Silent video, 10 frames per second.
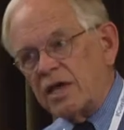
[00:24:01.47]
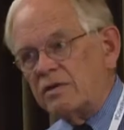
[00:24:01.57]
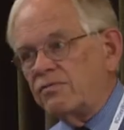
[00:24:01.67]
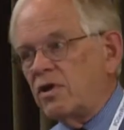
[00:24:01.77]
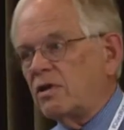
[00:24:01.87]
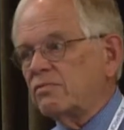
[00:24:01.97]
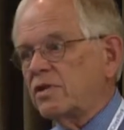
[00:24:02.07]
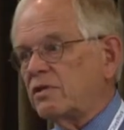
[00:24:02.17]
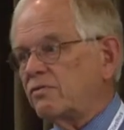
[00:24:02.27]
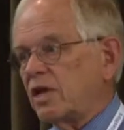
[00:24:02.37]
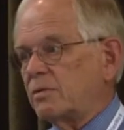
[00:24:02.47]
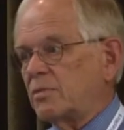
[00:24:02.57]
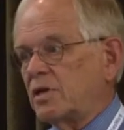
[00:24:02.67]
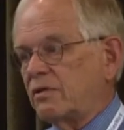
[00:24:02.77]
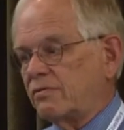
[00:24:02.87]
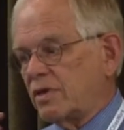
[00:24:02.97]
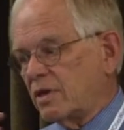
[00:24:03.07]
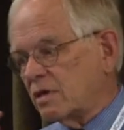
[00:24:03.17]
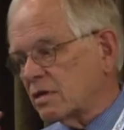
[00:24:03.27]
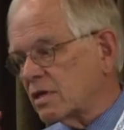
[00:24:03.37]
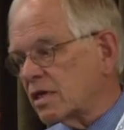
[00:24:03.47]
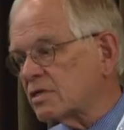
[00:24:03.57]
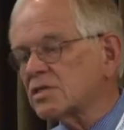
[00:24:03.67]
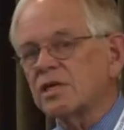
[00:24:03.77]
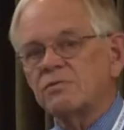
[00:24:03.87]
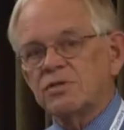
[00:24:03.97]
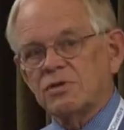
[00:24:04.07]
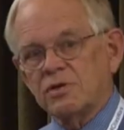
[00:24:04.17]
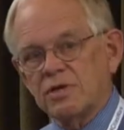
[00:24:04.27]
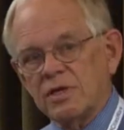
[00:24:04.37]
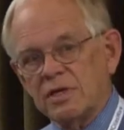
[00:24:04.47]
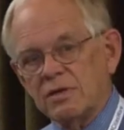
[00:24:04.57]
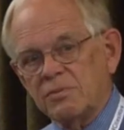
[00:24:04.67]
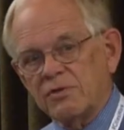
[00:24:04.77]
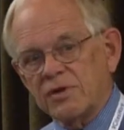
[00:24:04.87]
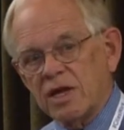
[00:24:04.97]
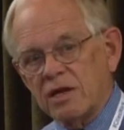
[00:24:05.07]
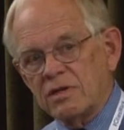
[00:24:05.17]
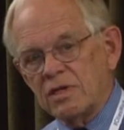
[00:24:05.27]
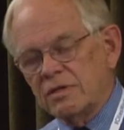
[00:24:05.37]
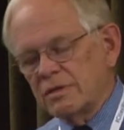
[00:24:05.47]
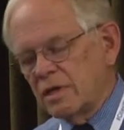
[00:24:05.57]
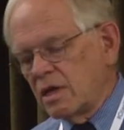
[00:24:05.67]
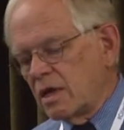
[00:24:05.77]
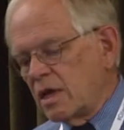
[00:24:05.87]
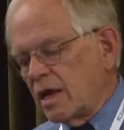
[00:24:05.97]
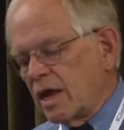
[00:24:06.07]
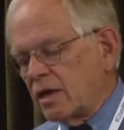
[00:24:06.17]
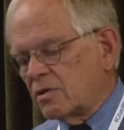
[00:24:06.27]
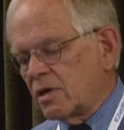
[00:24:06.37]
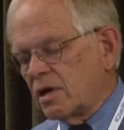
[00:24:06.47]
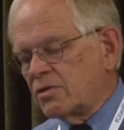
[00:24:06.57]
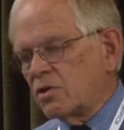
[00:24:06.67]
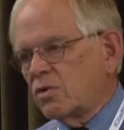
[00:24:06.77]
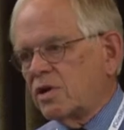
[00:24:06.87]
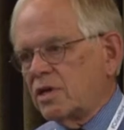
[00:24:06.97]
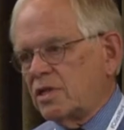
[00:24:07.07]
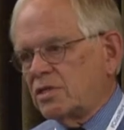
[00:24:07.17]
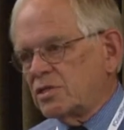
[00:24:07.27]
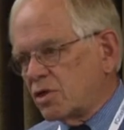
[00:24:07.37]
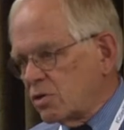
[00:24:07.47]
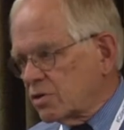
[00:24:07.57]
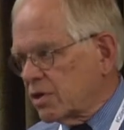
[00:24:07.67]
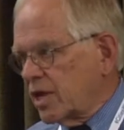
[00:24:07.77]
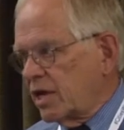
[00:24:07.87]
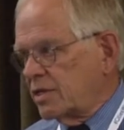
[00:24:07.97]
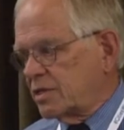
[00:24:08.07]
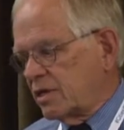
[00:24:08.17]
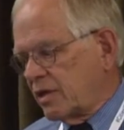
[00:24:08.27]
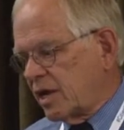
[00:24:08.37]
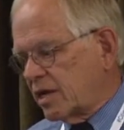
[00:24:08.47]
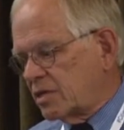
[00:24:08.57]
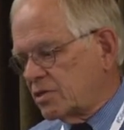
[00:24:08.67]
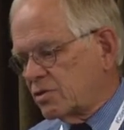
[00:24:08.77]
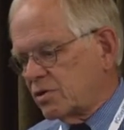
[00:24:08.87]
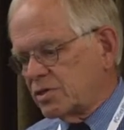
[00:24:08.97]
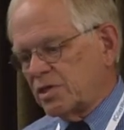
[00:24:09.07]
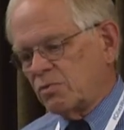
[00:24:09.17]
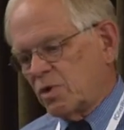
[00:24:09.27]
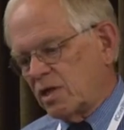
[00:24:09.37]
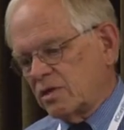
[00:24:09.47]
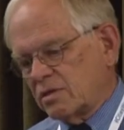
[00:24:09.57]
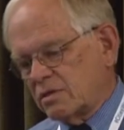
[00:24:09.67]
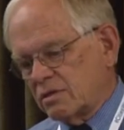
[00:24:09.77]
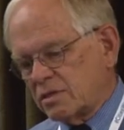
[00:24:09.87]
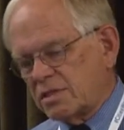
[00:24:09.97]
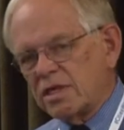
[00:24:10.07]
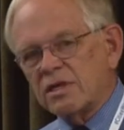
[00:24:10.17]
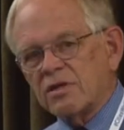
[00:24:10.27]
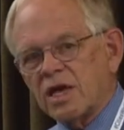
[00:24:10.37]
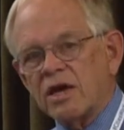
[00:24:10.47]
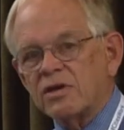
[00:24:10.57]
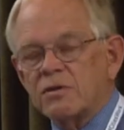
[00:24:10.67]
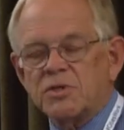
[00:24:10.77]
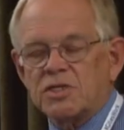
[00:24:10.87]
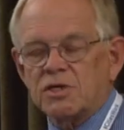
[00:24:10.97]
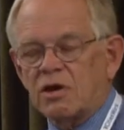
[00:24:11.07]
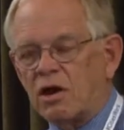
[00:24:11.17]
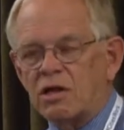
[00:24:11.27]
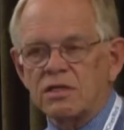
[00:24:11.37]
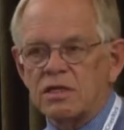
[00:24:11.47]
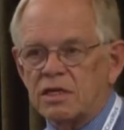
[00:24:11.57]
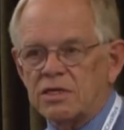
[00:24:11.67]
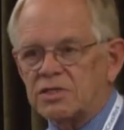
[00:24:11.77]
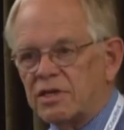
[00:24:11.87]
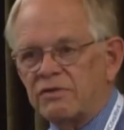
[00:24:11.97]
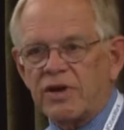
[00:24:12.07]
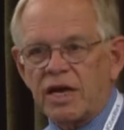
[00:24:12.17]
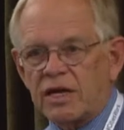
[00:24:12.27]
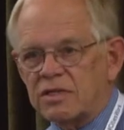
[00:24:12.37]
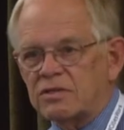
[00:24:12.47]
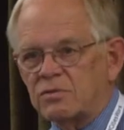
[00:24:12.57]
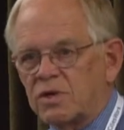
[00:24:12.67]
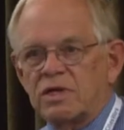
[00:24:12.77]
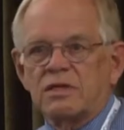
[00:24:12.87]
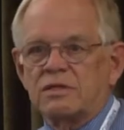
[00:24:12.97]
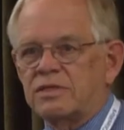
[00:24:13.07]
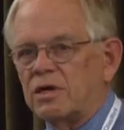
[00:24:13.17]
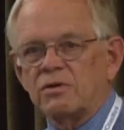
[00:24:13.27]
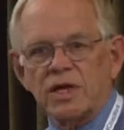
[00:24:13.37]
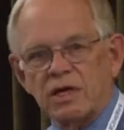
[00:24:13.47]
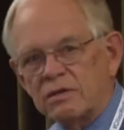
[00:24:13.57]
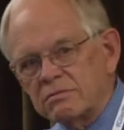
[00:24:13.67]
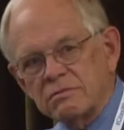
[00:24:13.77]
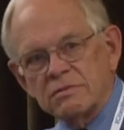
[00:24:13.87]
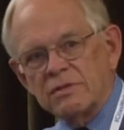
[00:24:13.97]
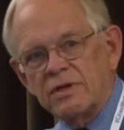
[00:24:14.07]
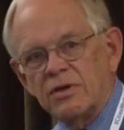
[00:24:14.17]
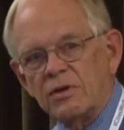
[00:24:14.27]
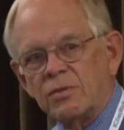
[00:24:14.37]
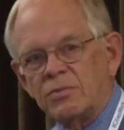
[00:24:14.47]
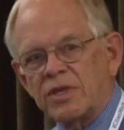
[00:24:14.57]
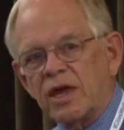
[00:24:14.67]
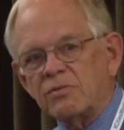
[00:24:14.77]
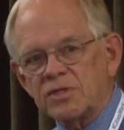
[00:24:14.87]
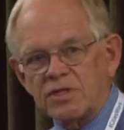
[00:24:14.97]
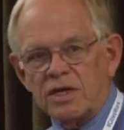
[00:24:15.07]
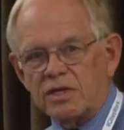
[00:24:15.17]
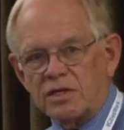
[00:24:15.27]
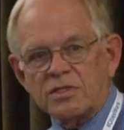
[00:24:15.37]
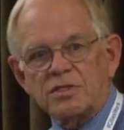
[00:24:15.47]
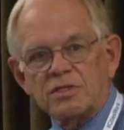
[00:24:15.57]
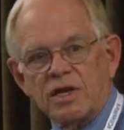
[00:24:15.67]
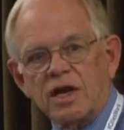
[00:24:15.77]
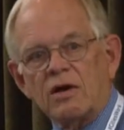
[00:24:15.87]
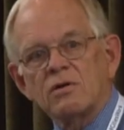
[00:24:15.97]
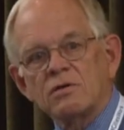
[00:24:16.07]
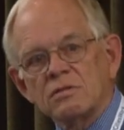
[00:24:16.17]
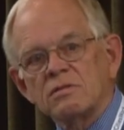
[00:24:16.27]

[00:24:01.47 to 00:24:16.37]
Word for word: that involved the development of the ski resort in Beaver County. And the court, this is an older case, and in that case, the court said, well, the county commission called it a legislative act, so we're going to say okay. But that was then and this is now.